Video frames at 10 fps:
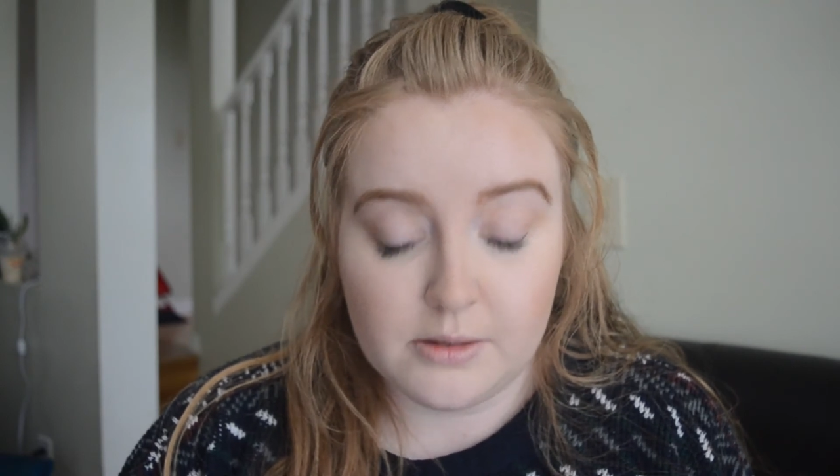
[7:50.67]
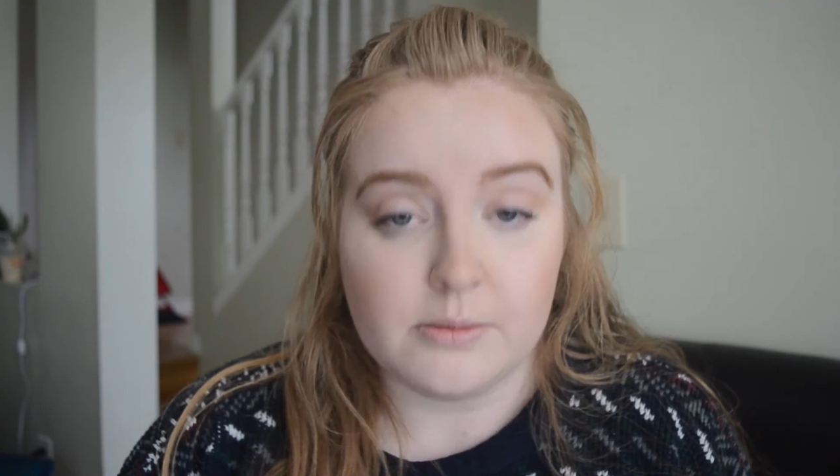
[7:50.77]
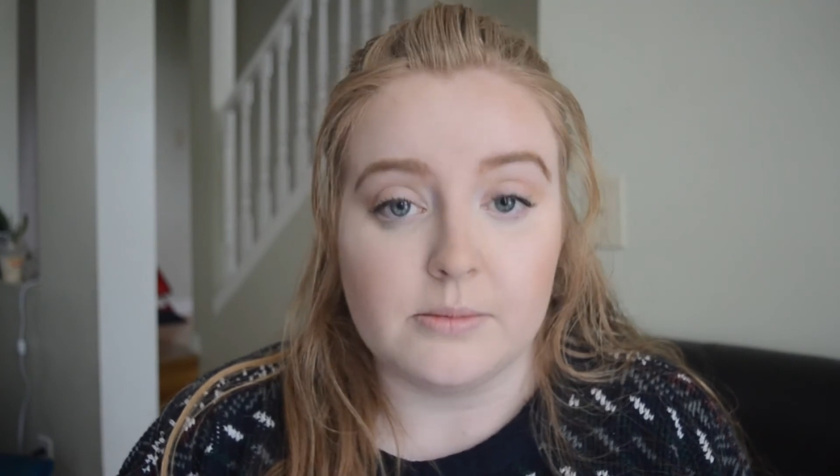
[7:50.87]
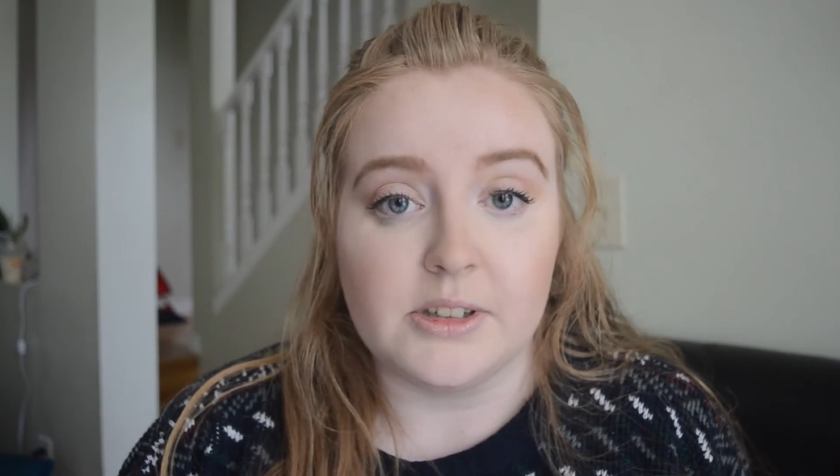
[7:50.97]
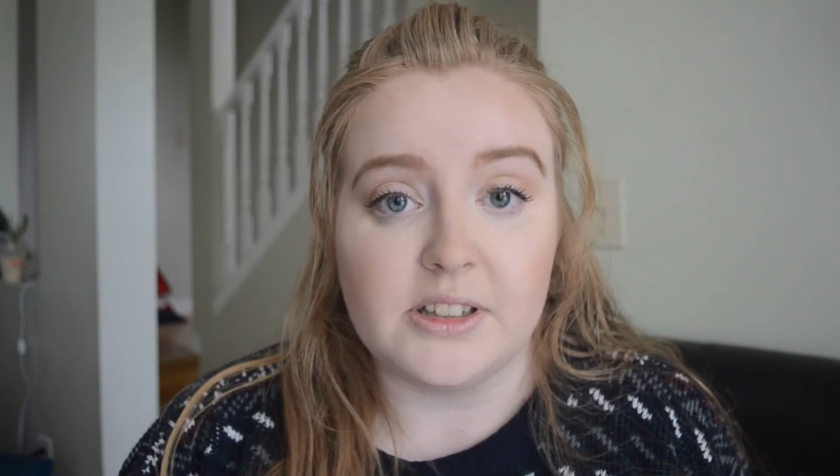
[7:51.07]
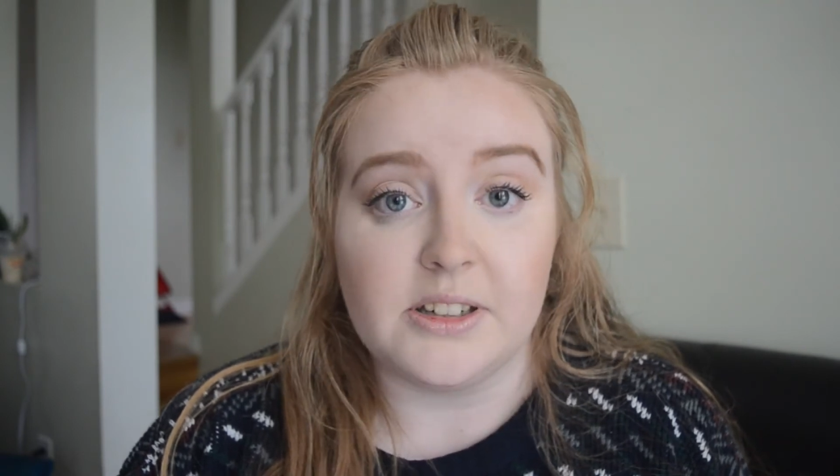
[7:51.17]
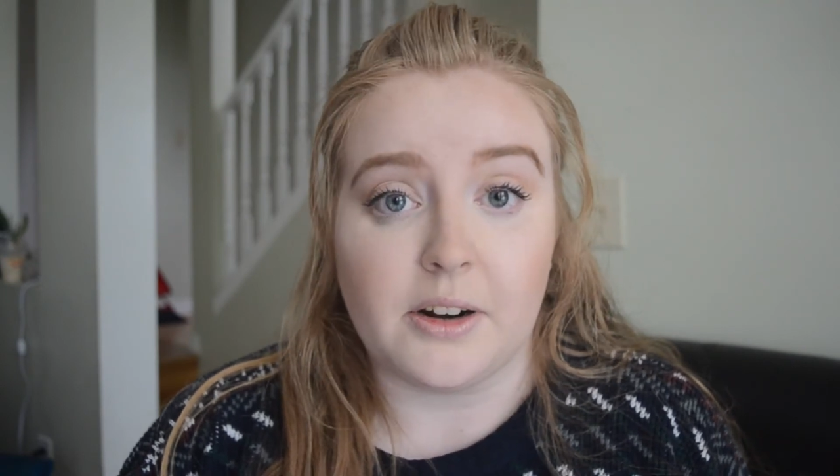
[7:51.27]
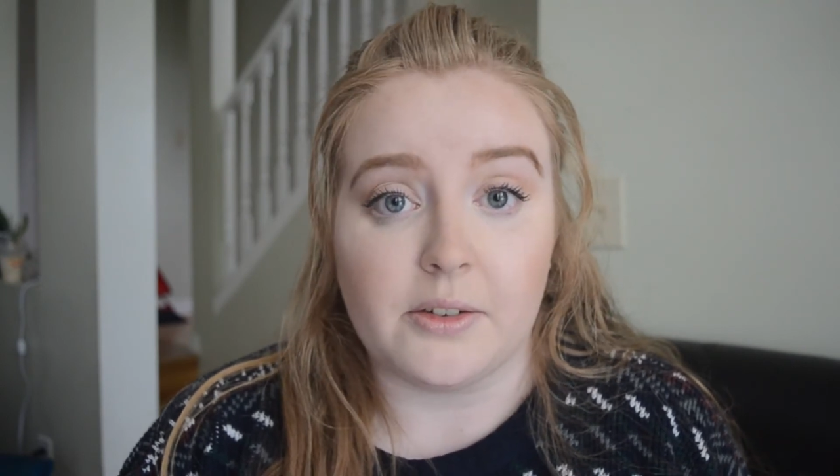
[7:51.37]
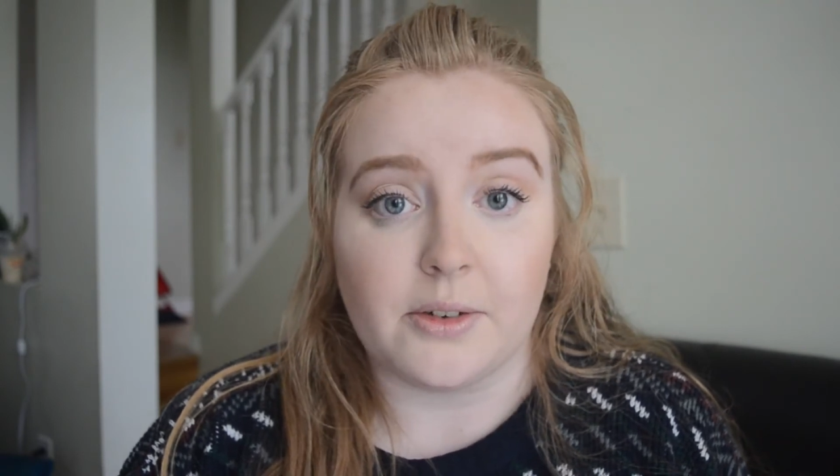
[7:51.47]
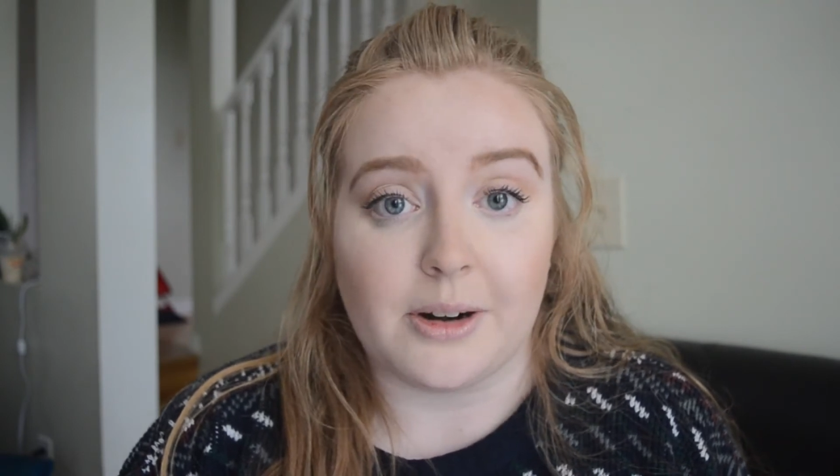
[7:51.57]
really none
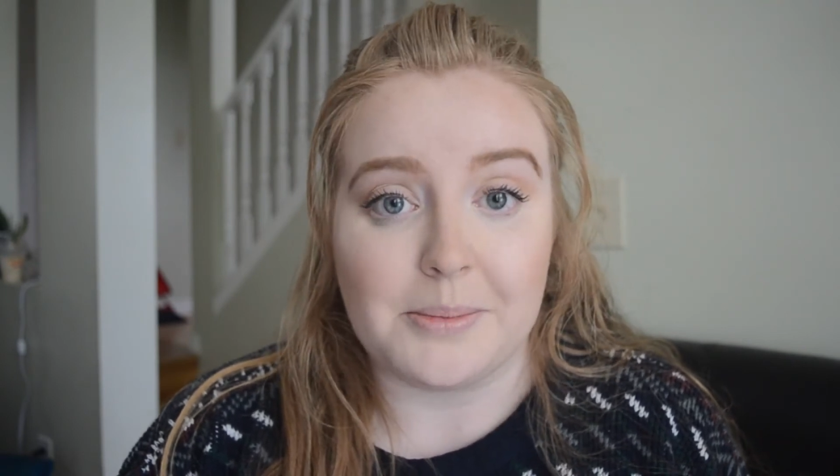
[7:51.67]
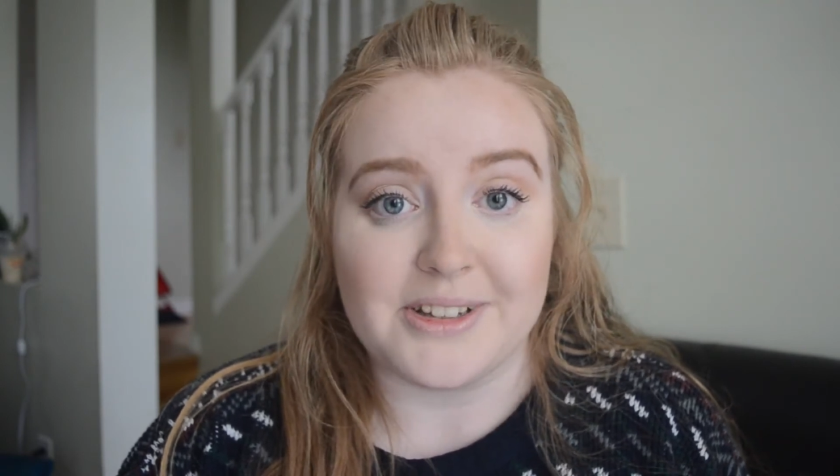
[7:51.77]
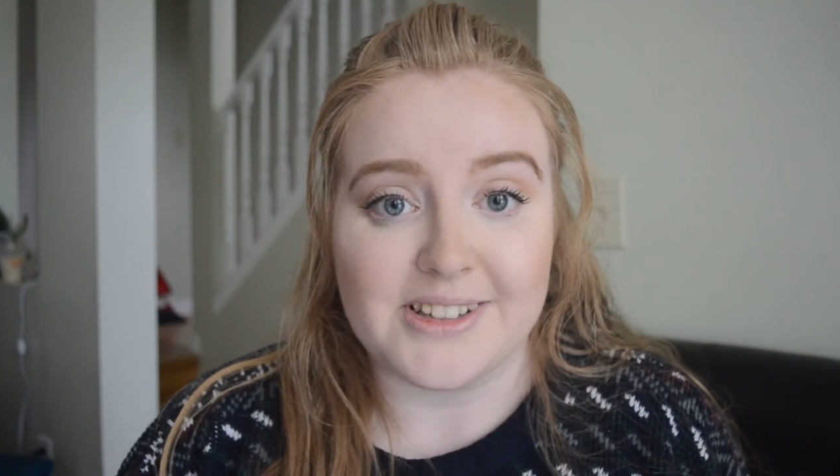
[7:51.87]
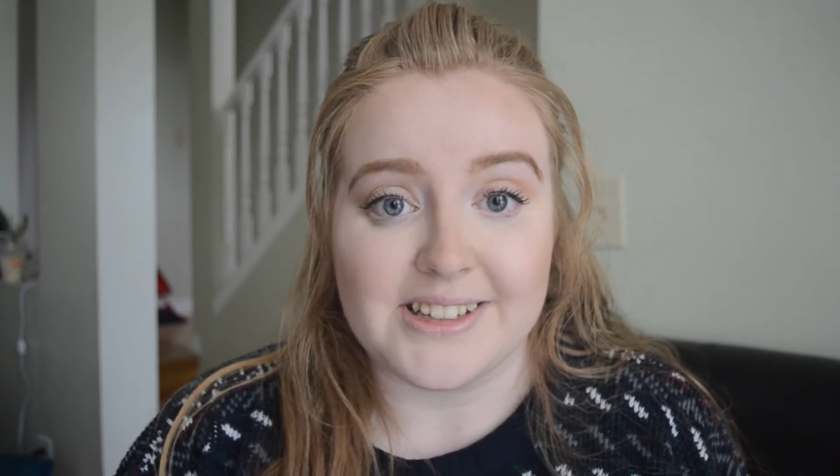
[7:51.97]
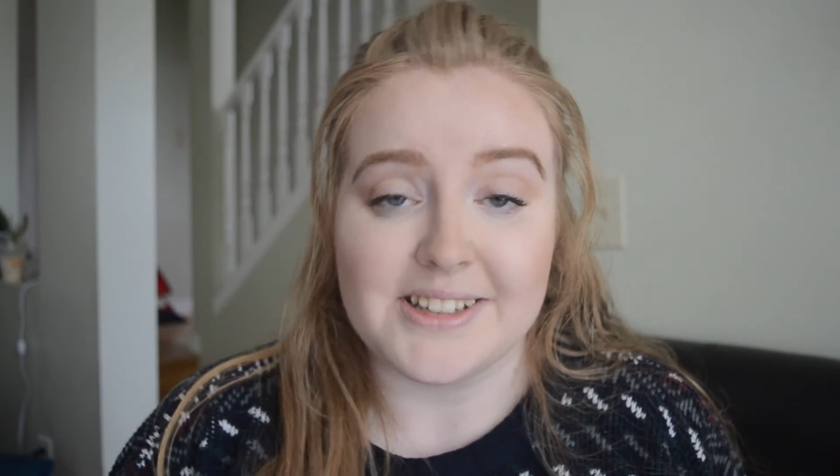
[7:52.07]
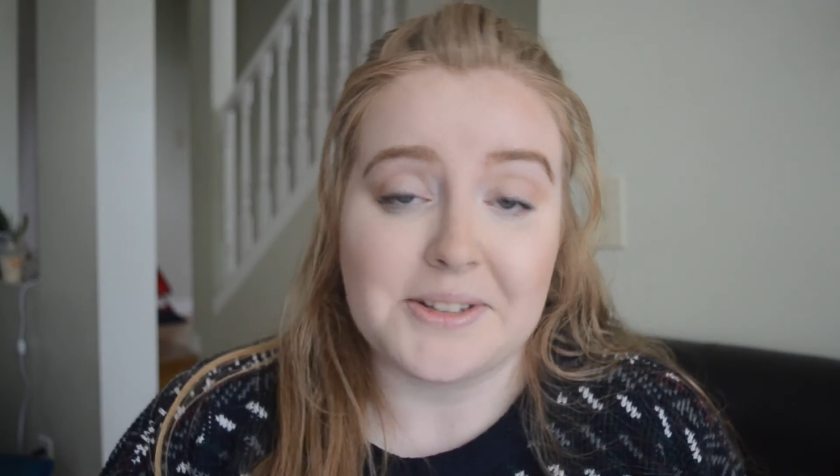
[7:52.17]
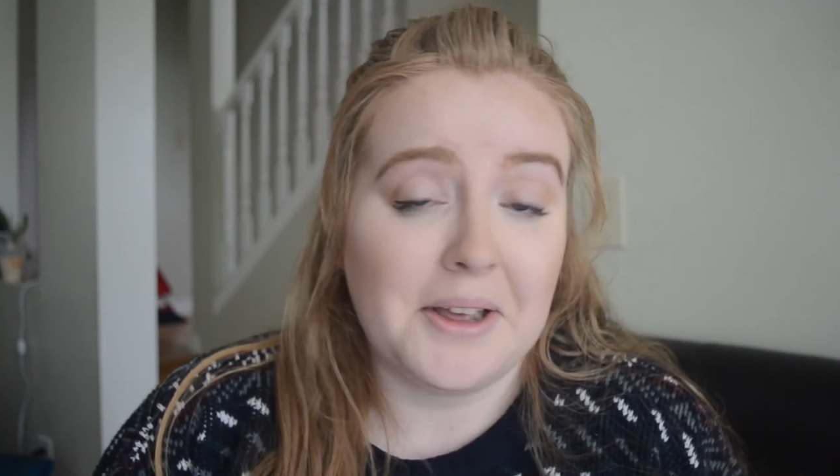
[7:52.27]
of our business